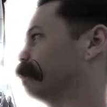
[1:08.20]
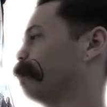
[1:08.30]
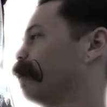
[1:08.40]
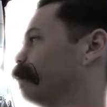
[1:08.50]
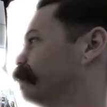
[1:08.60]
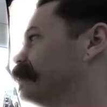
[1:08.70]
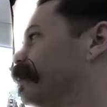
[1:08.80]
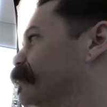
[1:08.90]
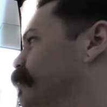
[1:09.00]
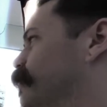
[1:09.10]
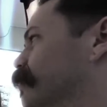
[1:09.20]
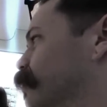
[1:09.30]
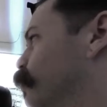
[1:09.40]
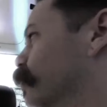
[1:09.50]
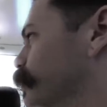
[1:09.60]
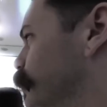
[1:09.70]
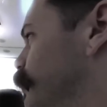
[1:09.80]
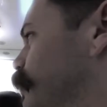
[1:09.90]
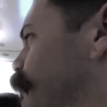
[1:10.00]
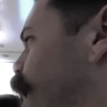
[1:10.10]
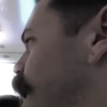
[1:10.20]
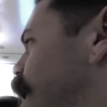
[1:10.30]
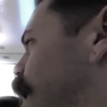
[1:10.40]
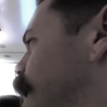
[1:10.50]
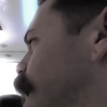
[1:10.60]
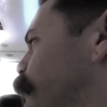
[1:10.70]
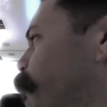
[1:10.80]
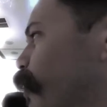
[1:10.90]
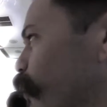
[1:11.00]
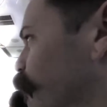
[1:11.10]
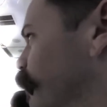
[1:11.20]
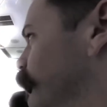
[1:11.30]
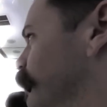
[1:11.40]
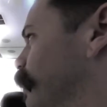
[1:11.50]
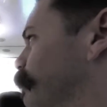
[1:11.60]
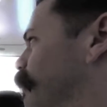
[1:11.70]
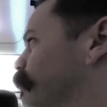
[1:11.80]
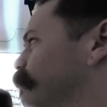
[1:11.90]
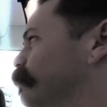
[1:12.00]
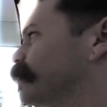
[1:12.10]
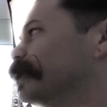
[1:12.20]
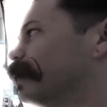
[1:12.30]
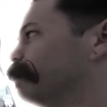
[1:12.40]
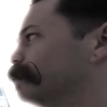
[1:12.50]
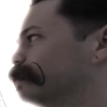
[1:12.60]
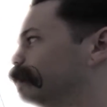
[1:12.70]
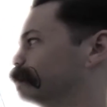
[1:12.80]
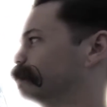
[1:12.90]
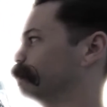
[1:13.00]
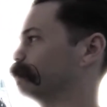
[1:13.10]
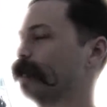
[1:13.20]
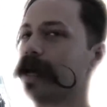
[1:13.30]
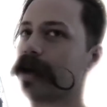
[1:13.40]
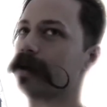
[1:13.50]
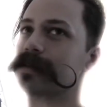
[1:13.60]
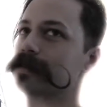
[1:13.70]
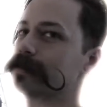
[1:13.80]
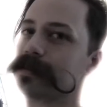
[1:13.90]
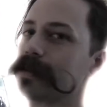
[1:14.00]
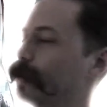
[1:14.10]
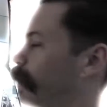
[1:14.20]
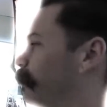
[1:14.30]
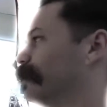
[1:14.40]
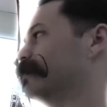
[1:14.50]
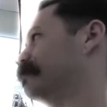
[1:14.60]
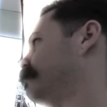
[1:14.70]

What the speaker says: The model itself, she's gorgeous. She fits this look perfectly. I mean, Kimmy just executed the hair. I mean,